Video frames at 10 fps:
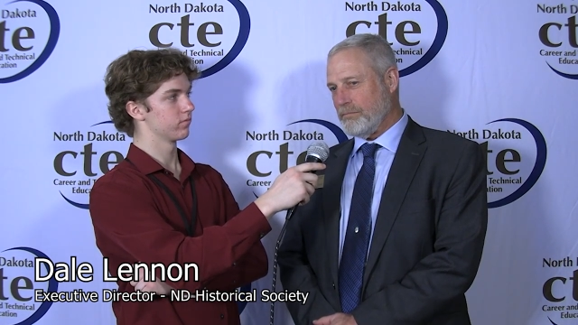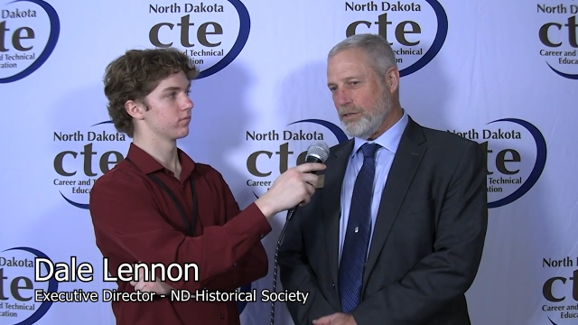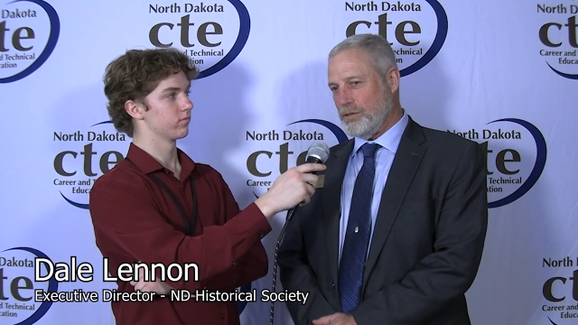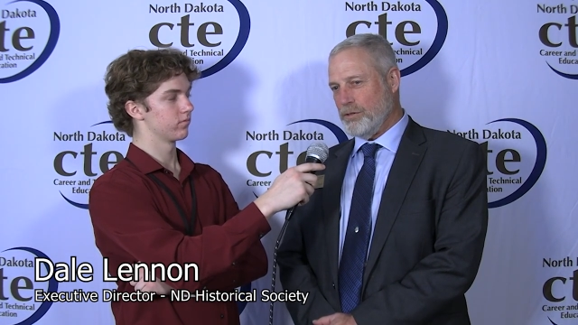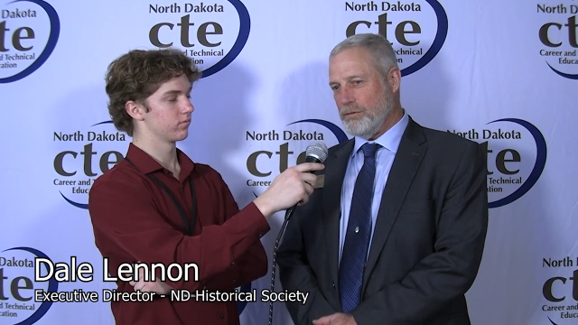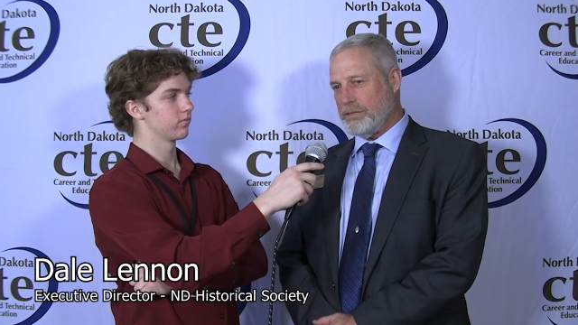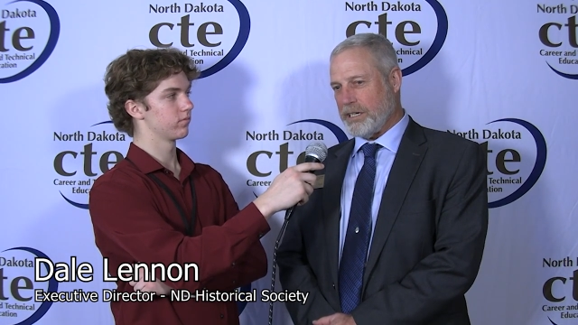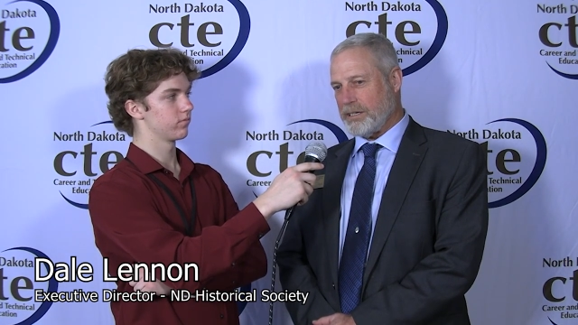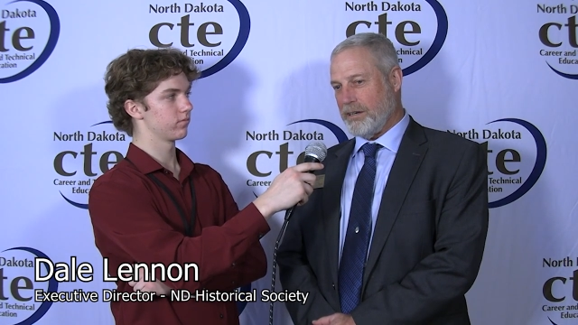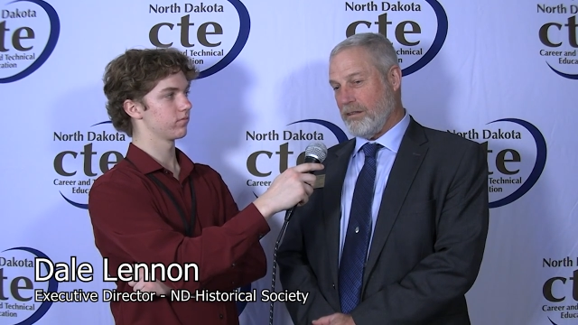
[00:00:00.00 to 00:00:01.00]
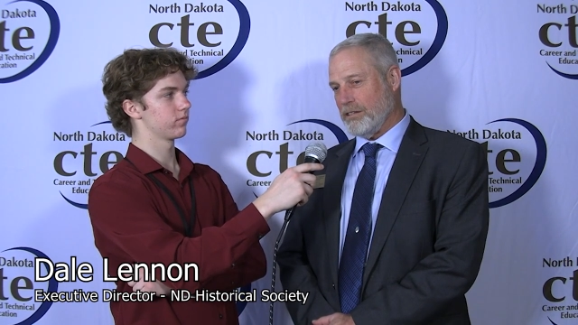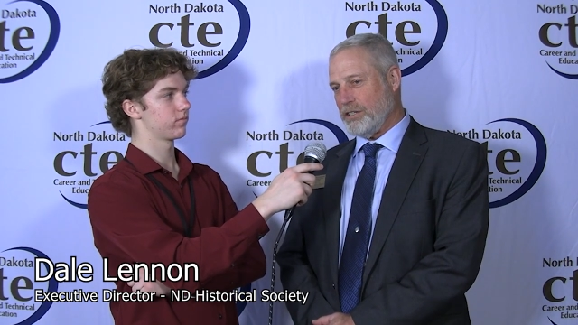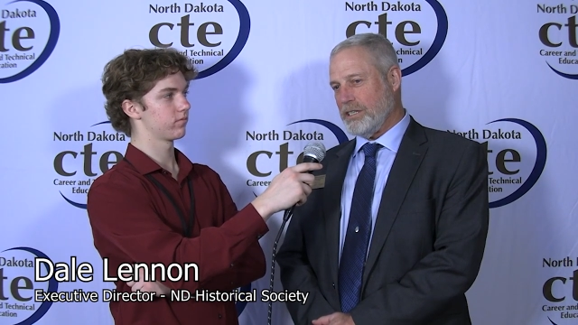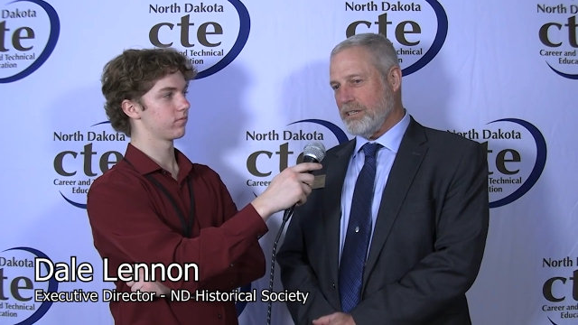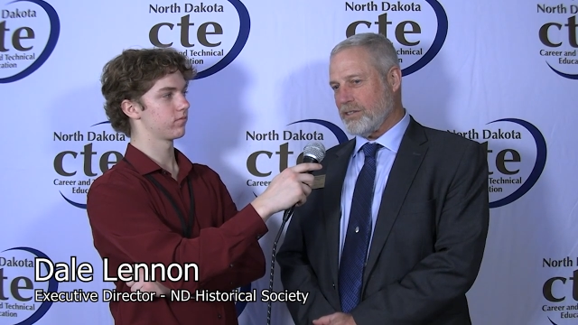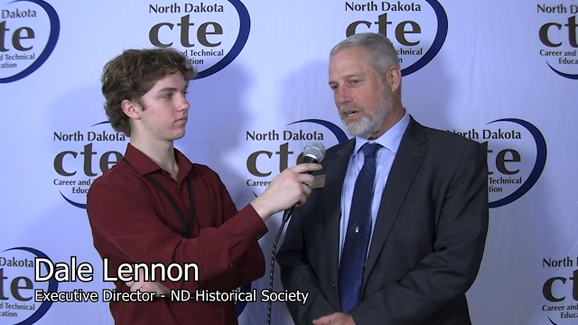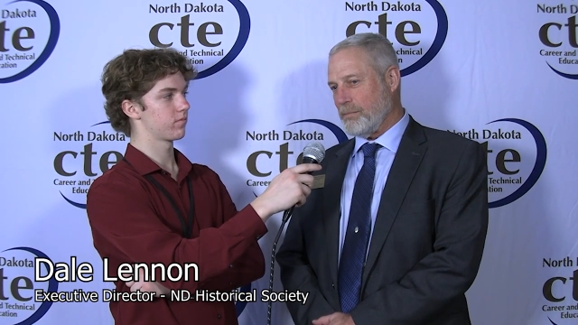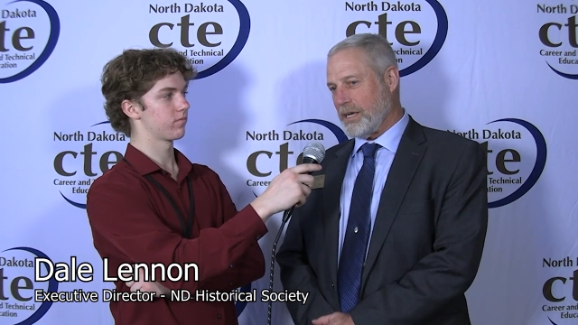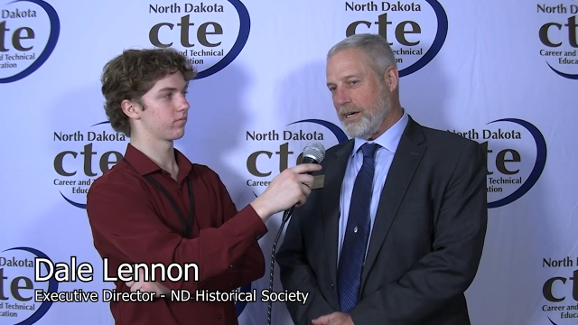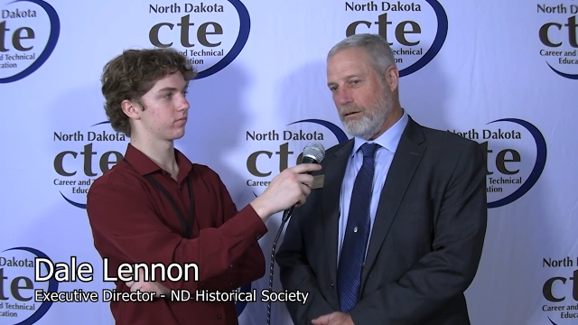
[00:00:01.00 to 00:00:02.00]
Speaker 1: the new technology that's
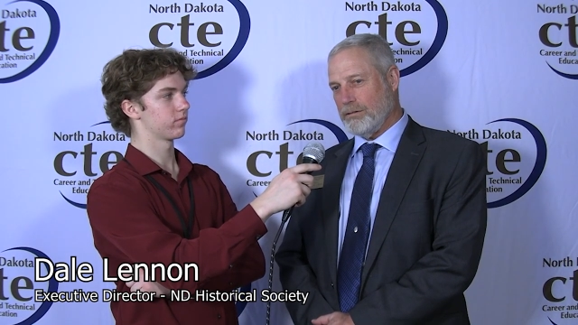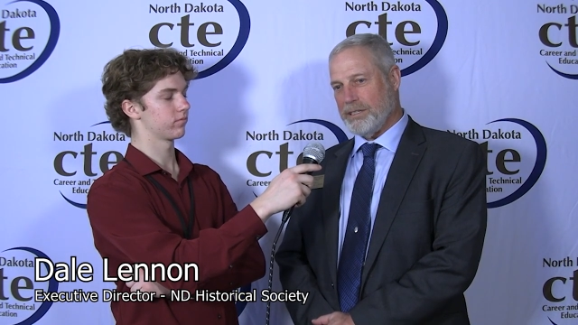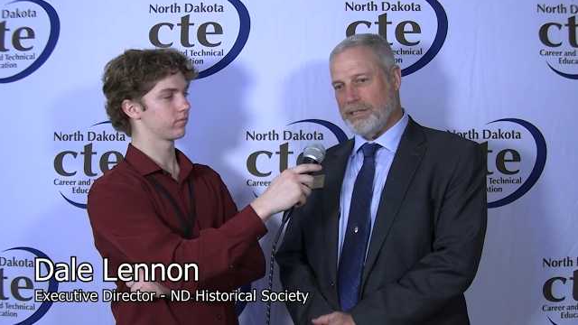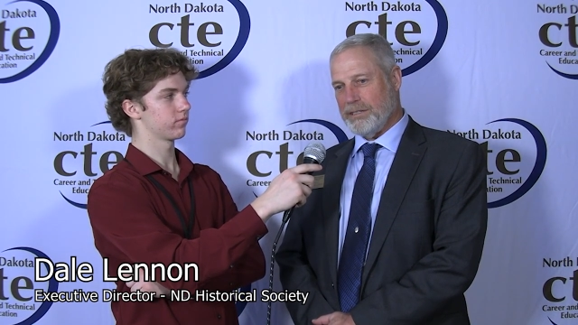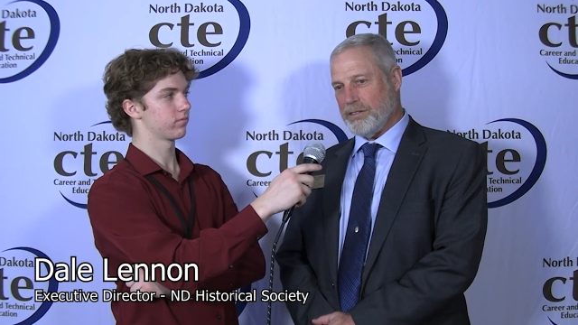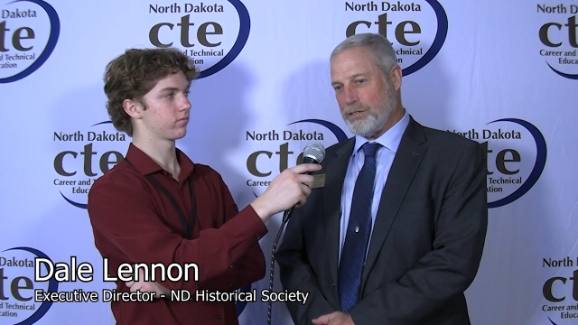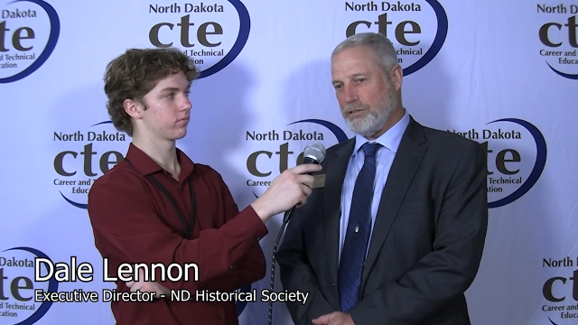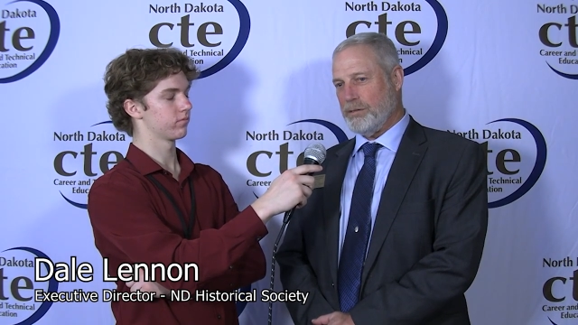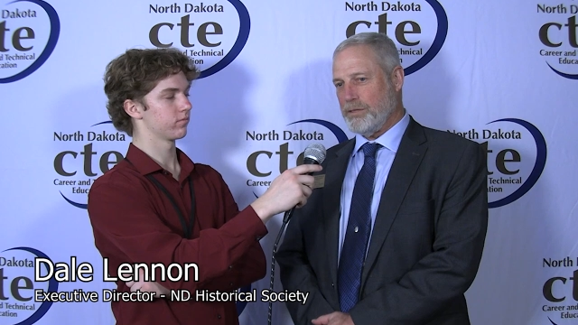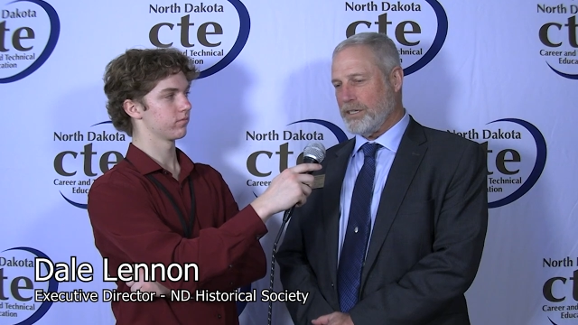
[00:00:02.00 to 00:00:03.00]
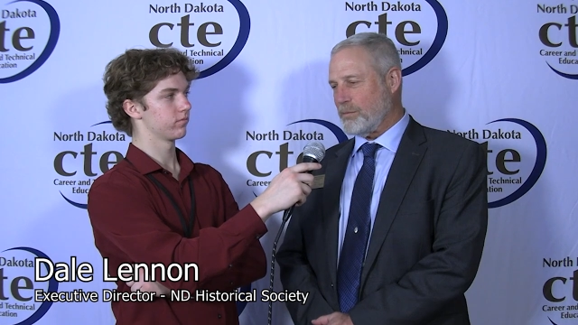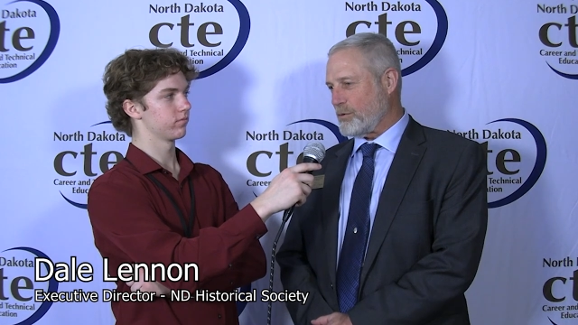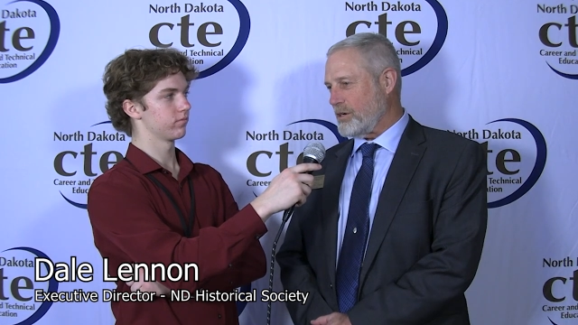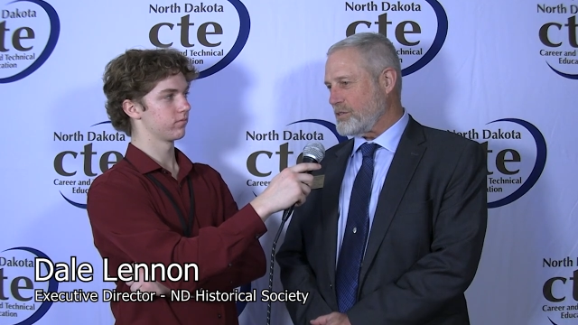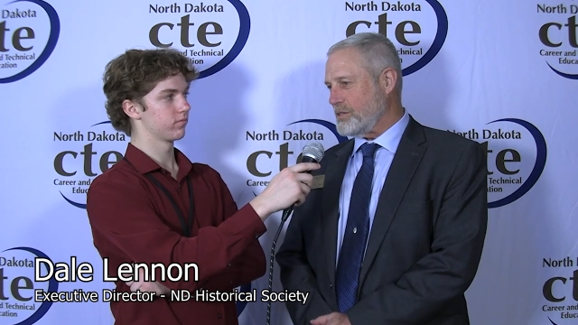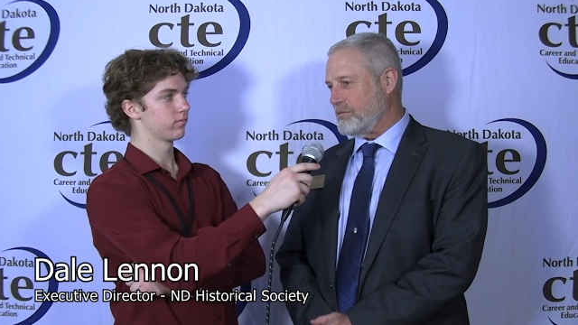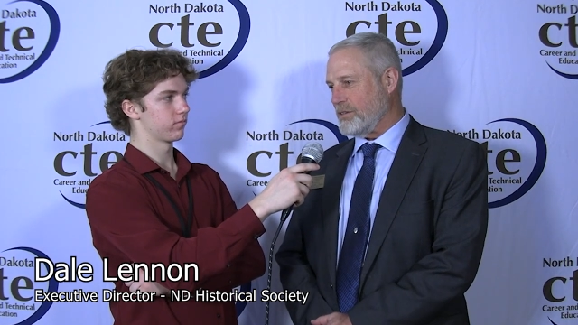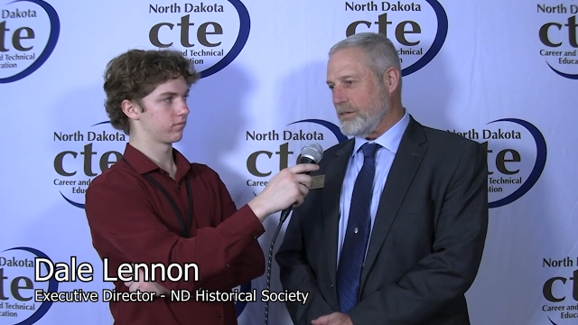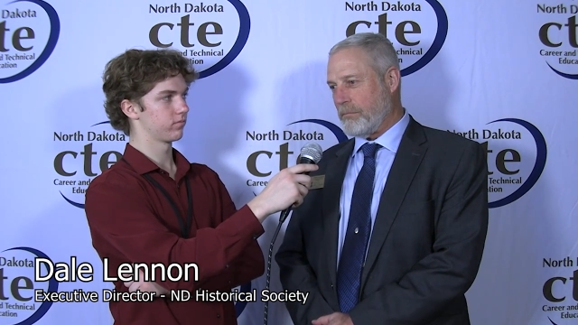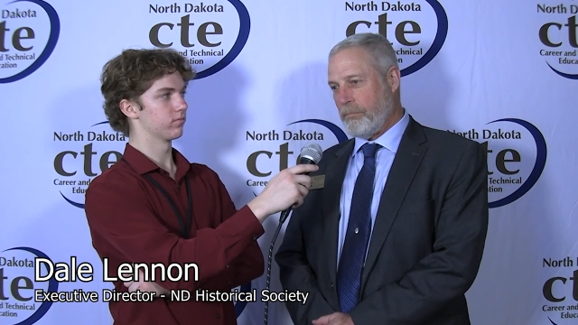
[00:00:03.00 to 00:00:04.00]
coming out uh, is extremely impressive.
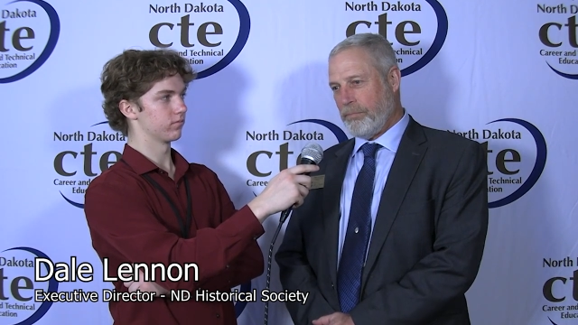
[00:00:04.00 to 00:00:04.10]
And